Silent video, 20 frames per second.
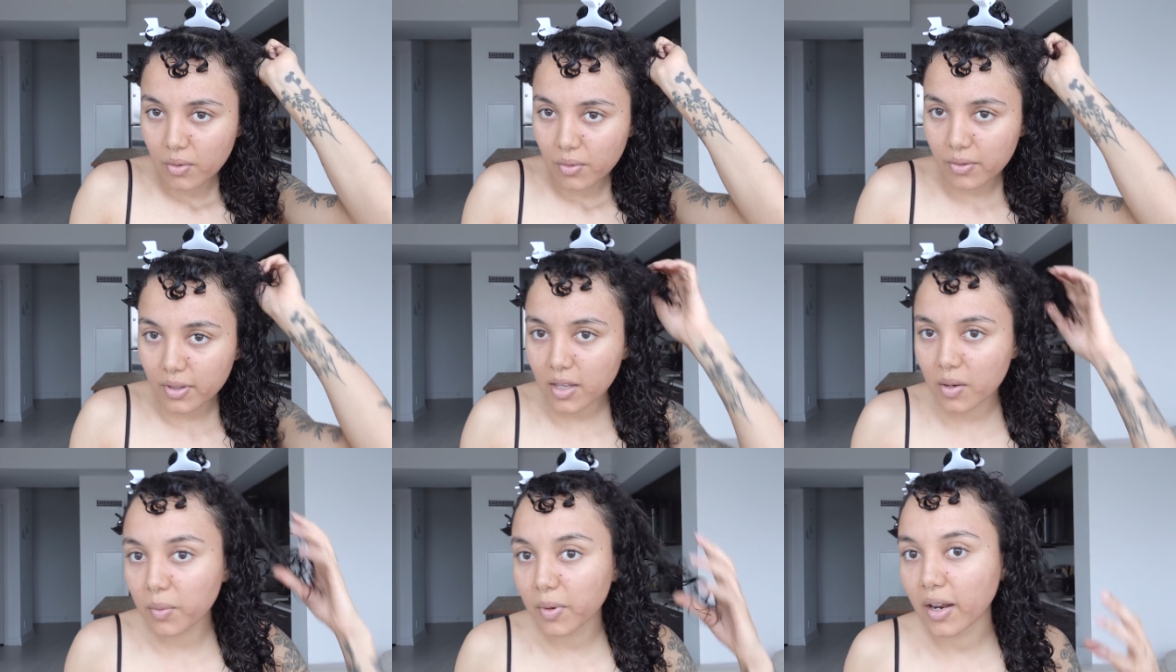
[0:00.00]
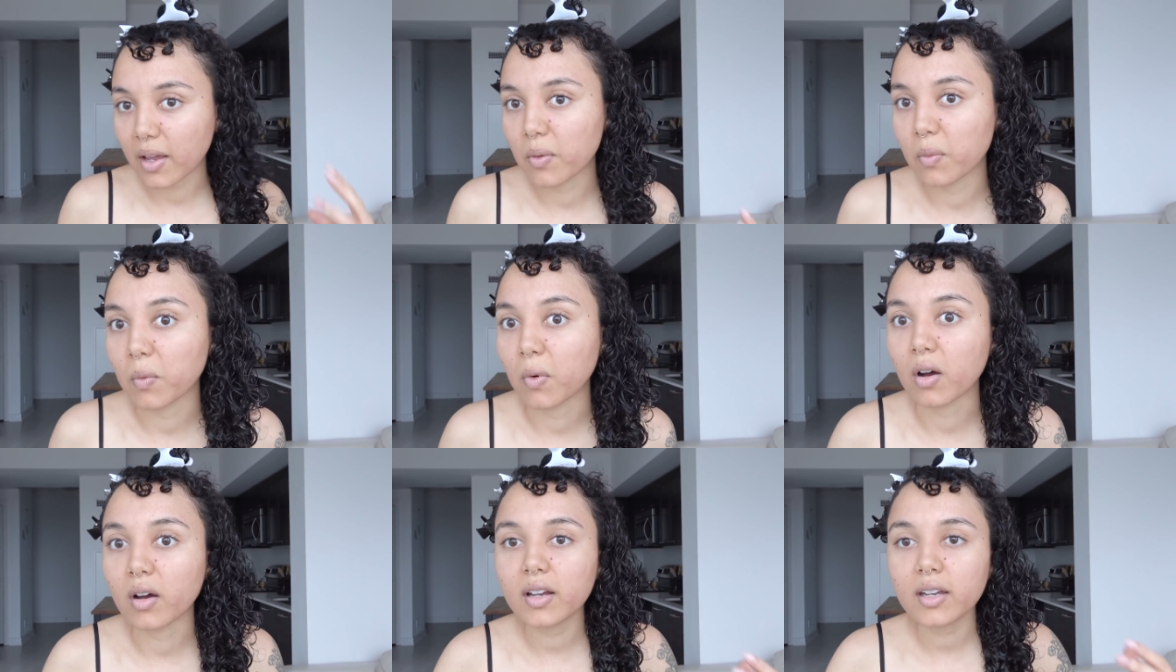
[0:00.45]
really what
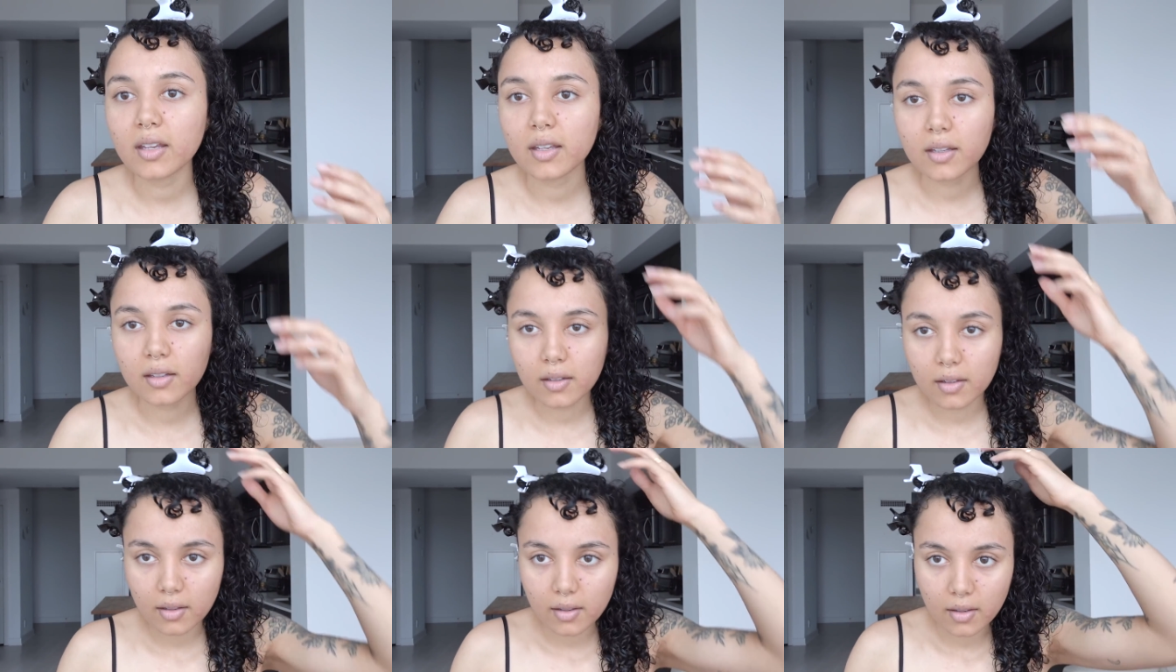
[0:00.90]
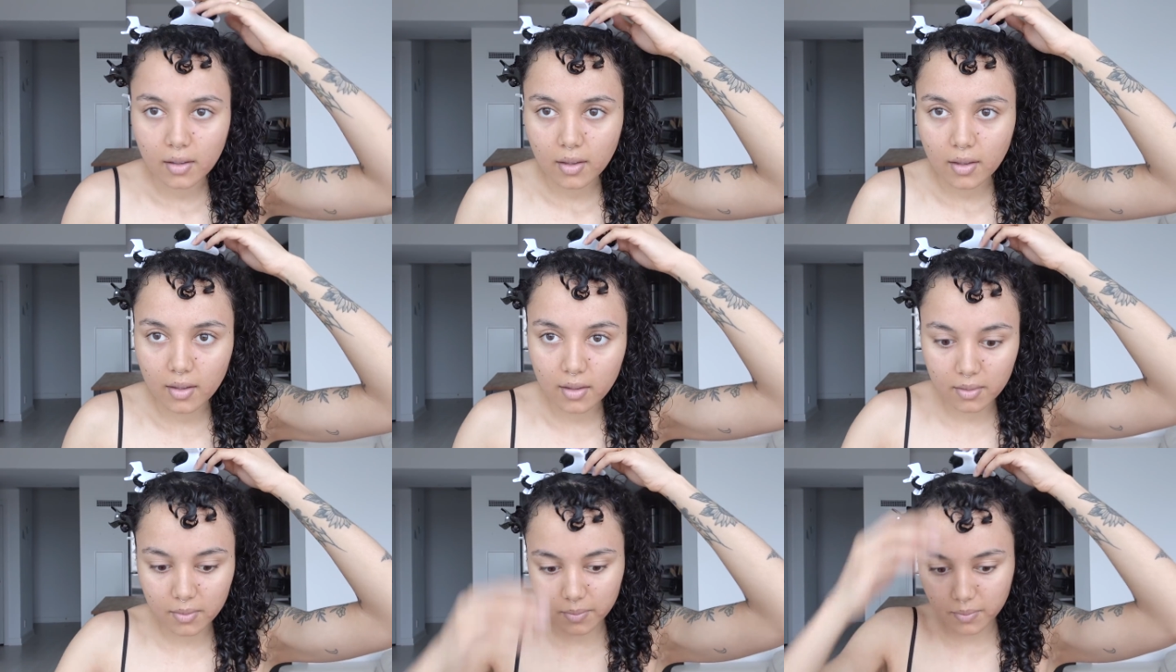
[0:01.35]
I wanted.
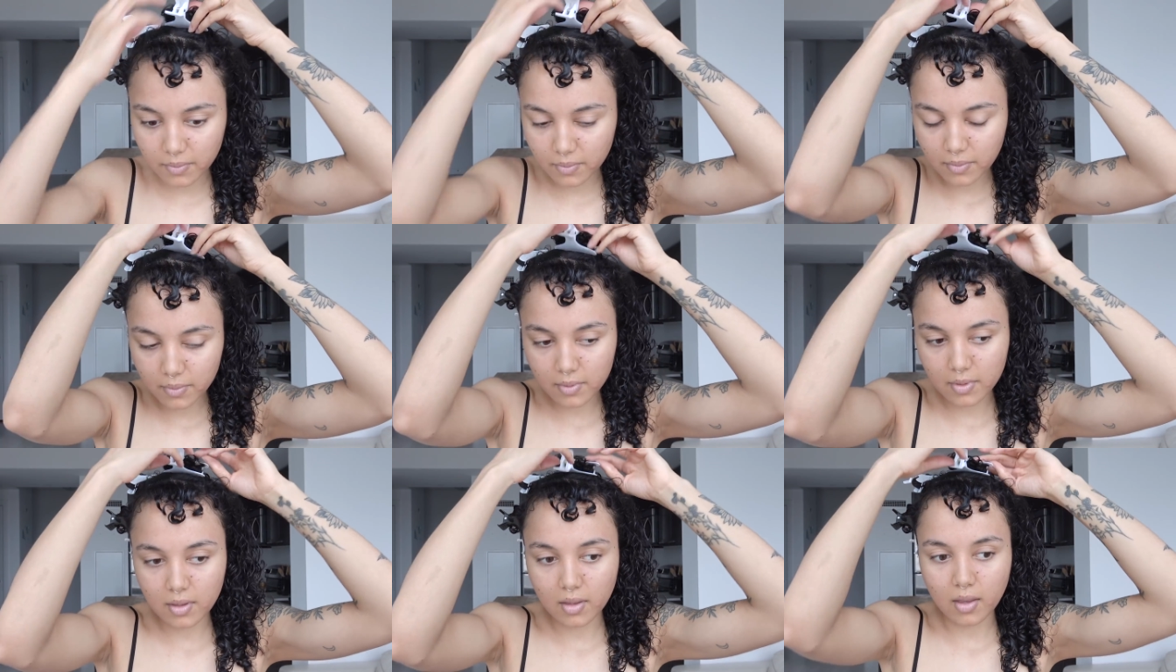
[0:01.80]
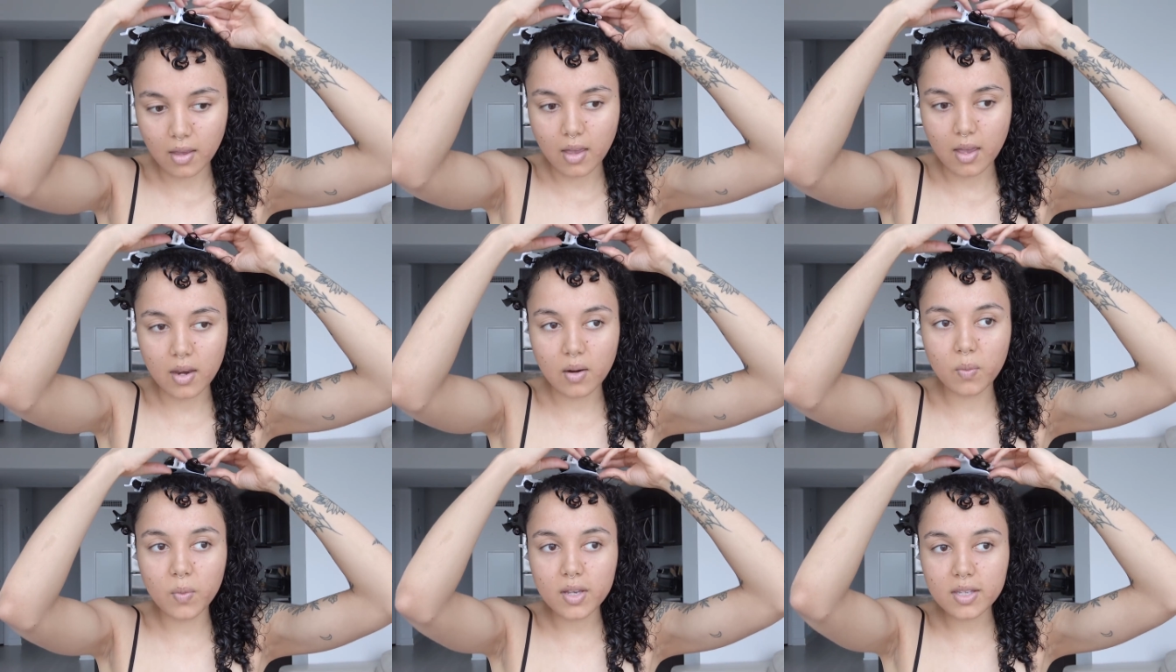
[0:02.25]
And
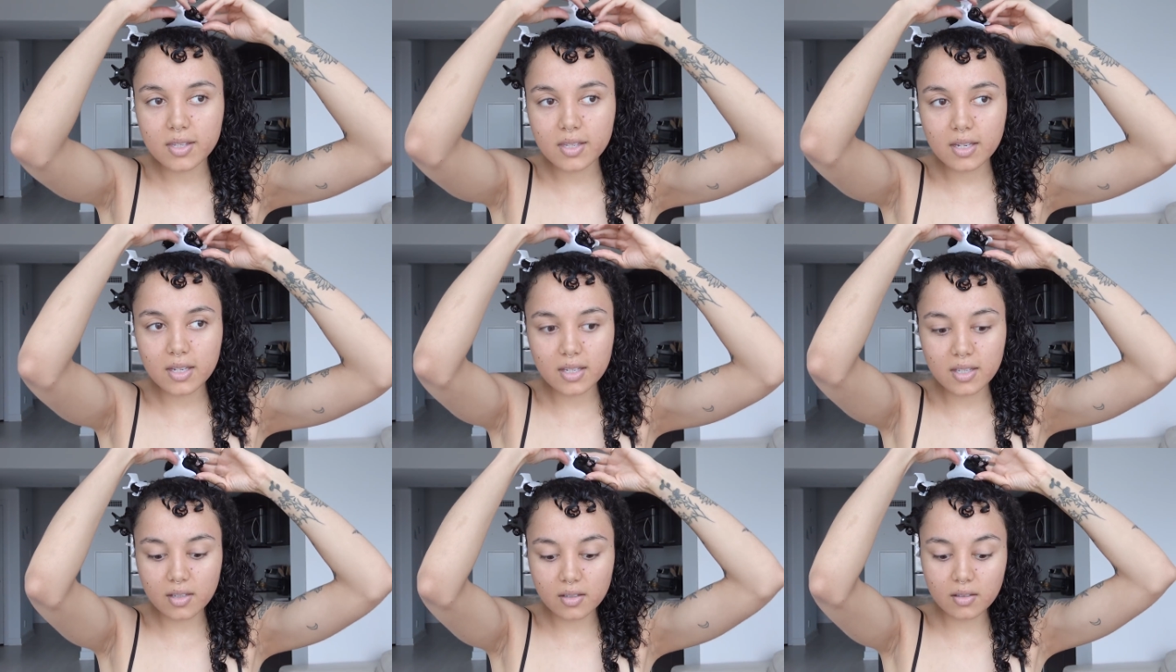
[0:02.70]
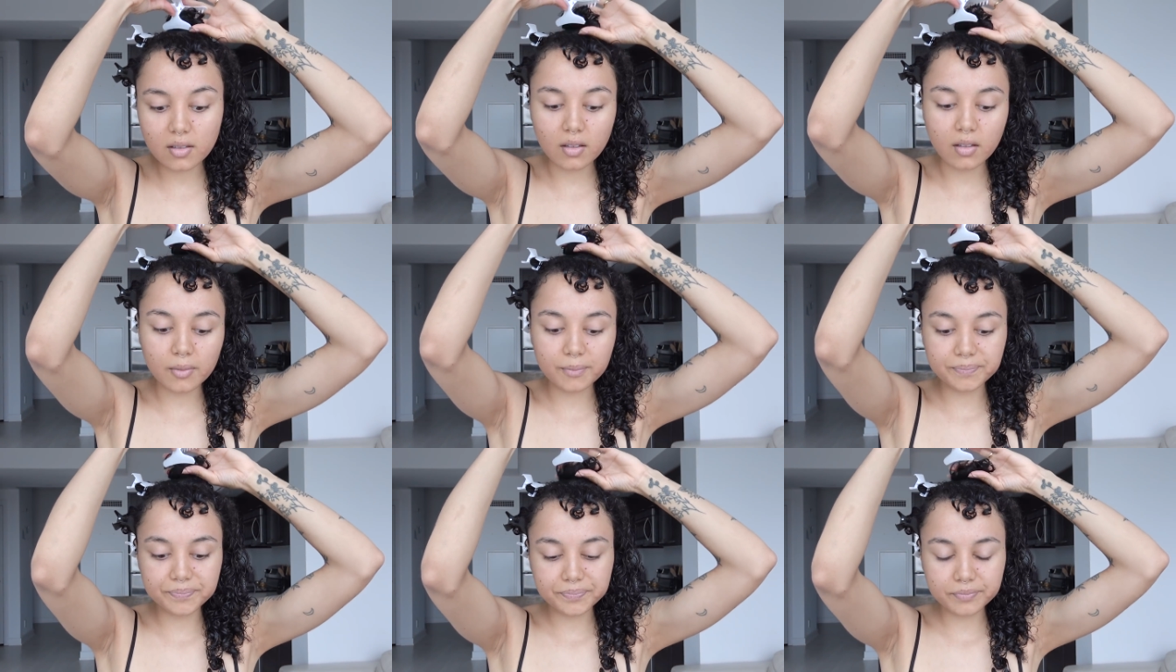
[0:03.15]
it wasn't
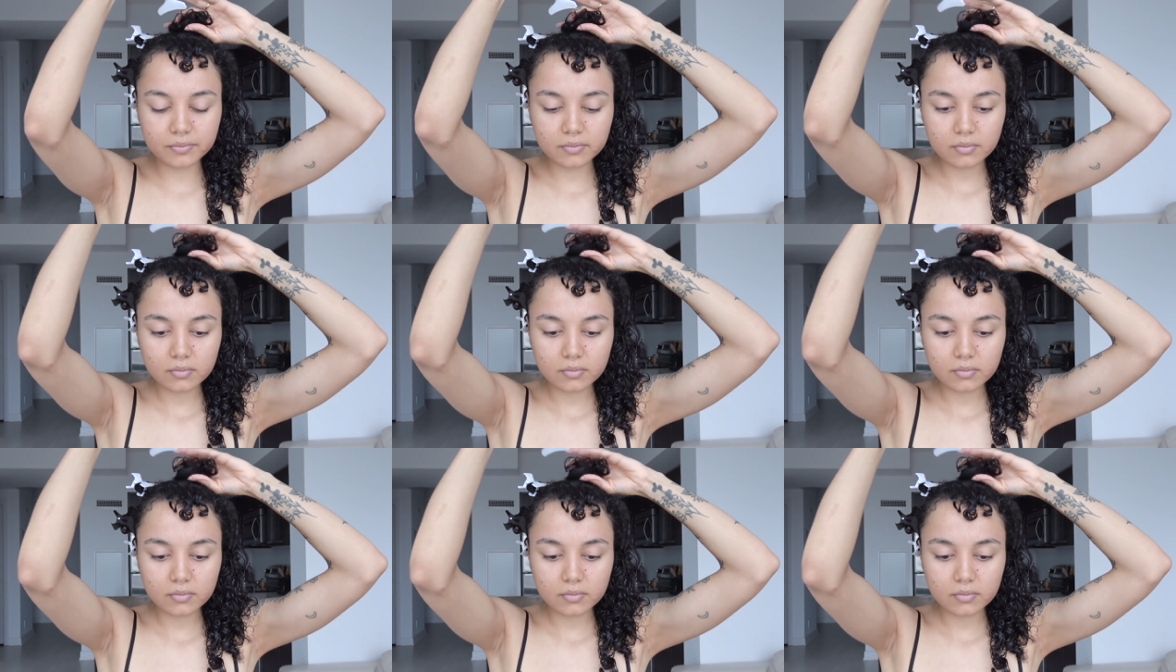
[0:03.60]
until